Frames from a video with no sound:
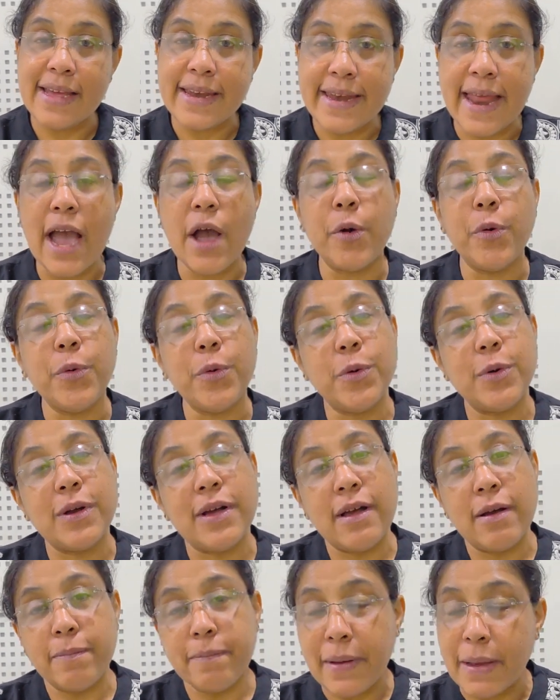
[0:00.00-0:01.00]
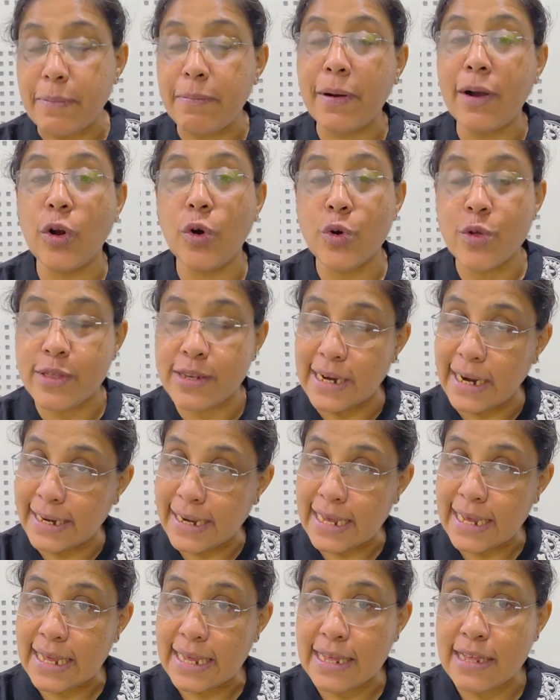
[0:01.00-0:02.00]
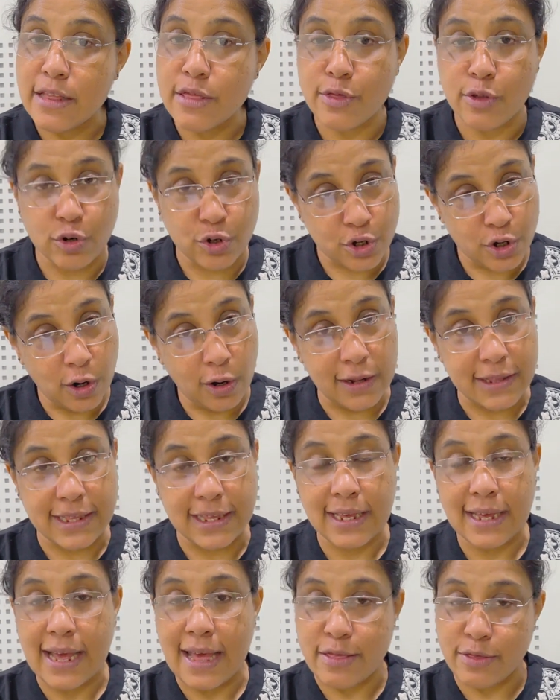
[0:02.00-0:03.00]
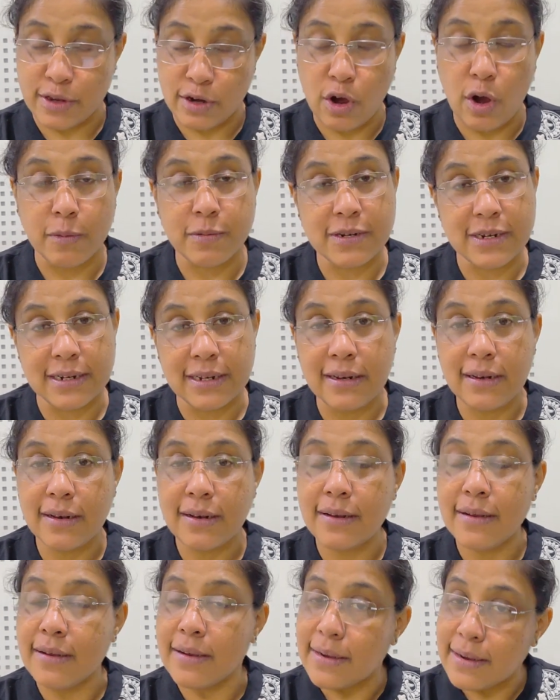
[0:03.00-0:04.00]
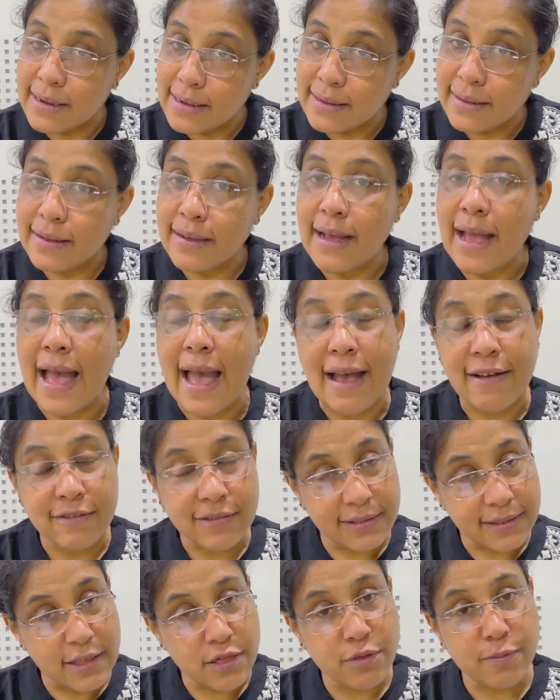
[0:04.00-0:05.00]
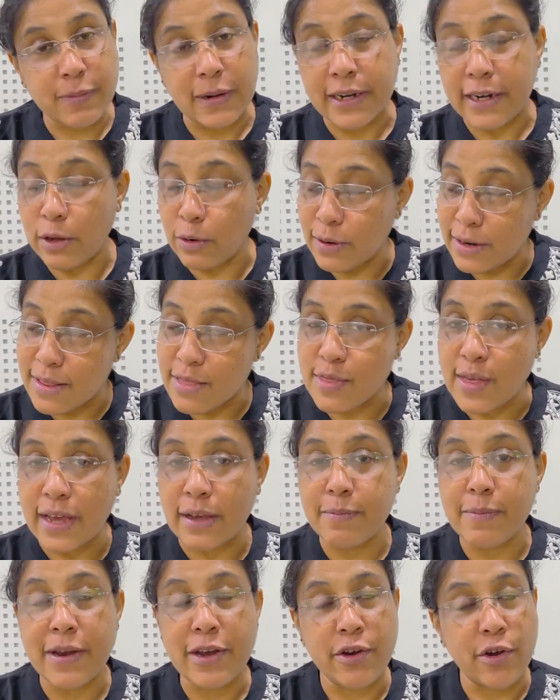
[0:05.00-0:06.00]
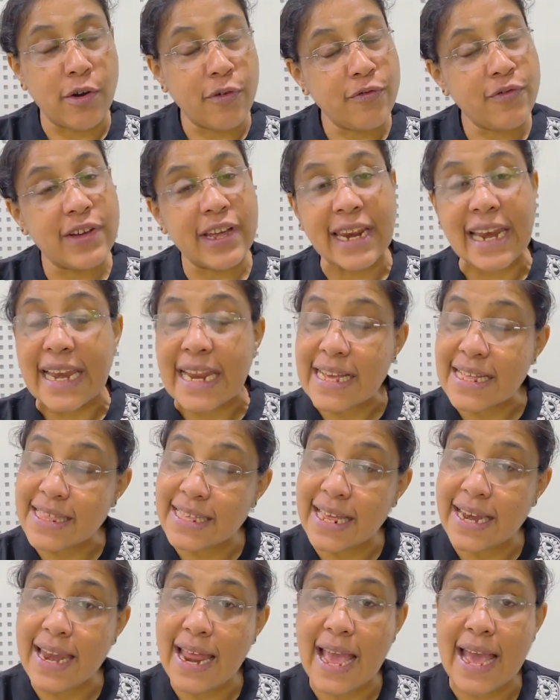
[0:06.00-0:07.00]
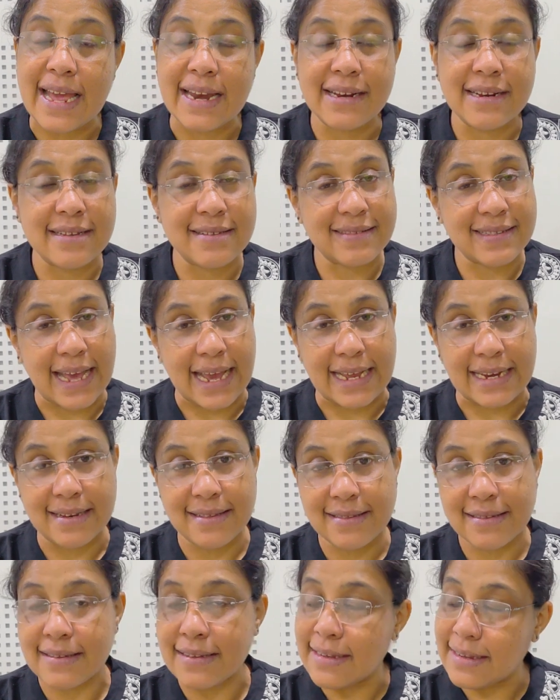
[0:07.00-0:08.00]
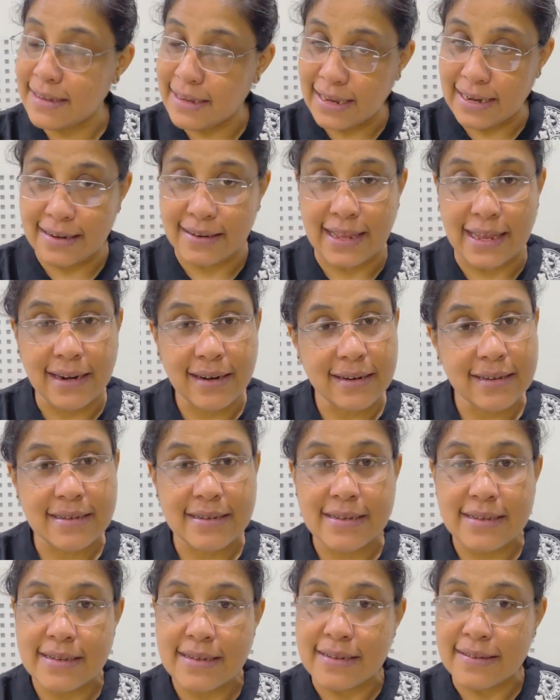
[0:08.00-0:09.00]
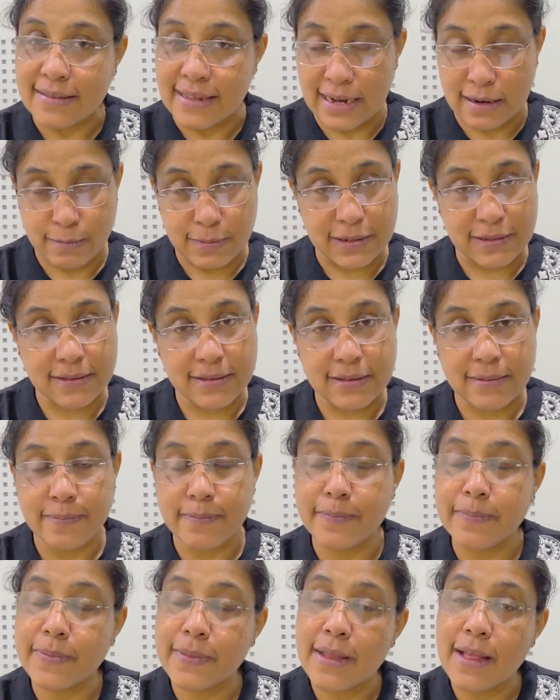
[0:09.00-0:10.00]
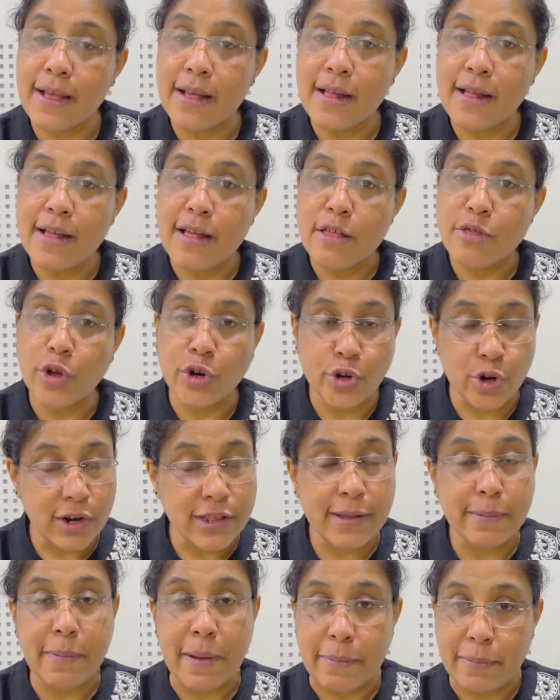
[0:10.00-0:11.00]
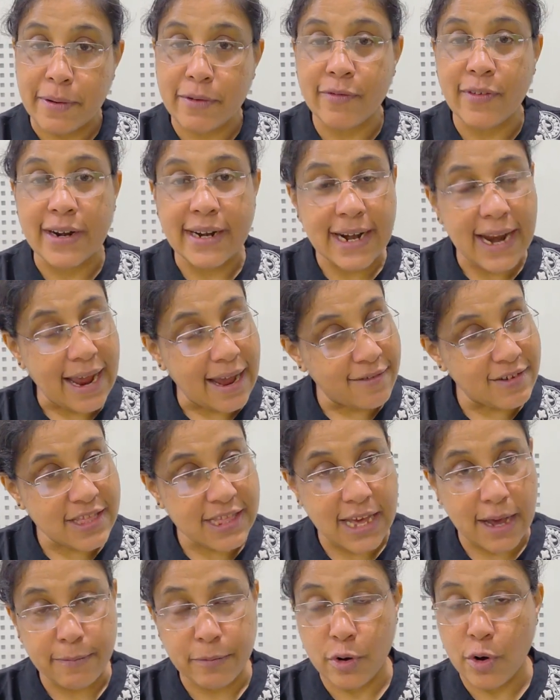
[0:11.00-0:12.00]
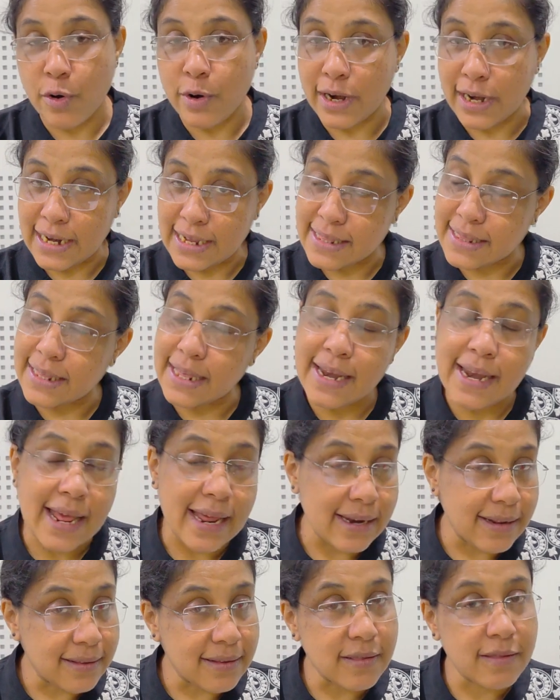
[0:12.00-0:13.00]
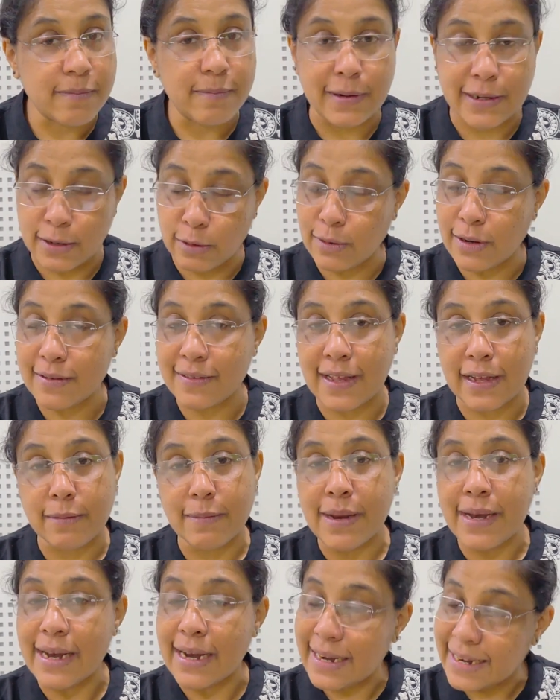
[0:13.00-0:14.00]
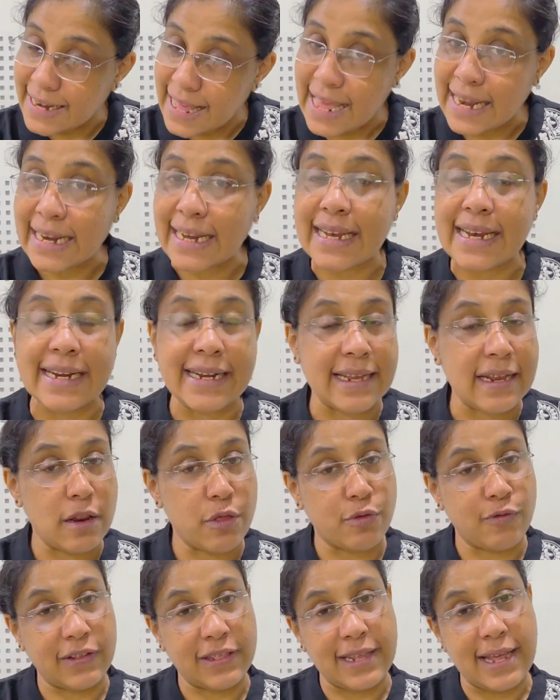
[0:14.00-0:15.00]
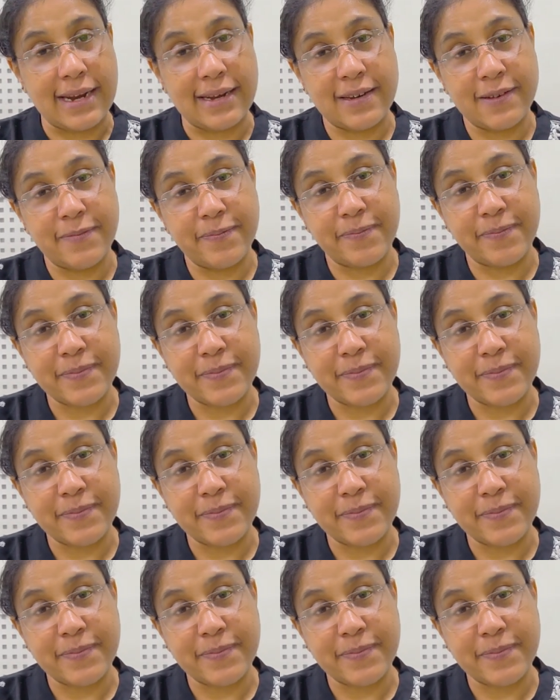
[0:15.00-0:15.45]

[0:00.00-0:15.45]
Now, people who study sociology as an optional have this particular segment of religion and science in their syllabus. Sociology paper 1 have a chapter on religion, and this particular segment directly deals with that.